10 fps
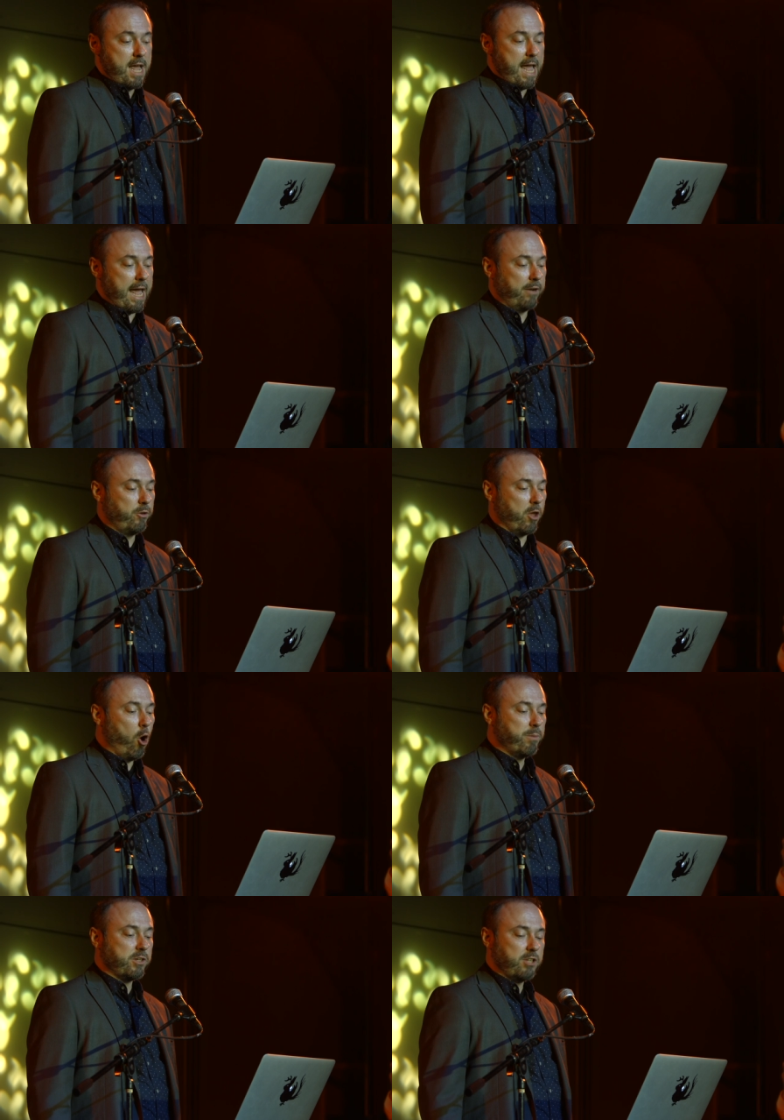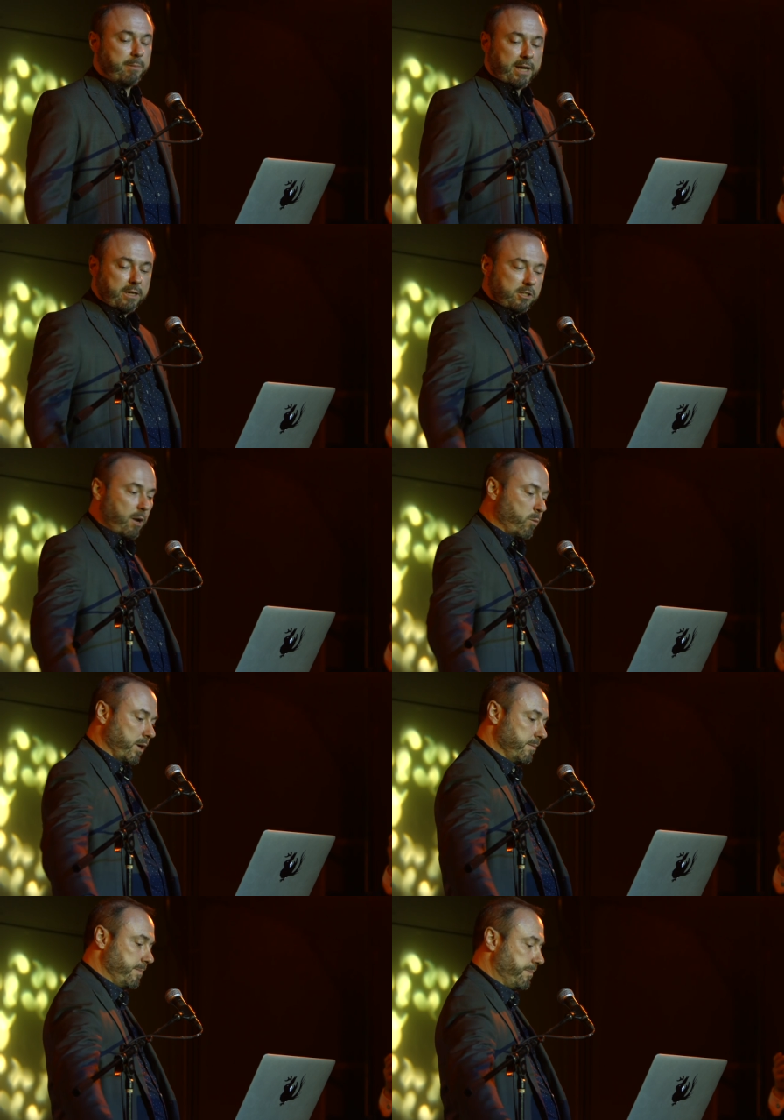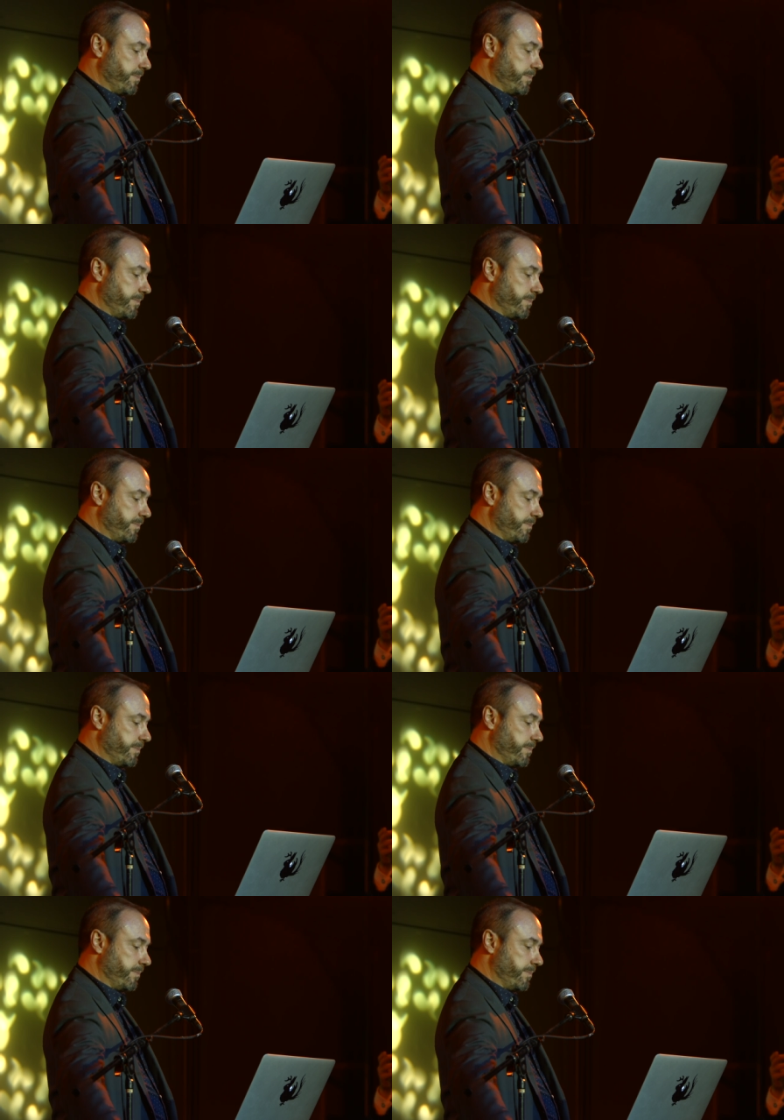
and to the hope that someday someone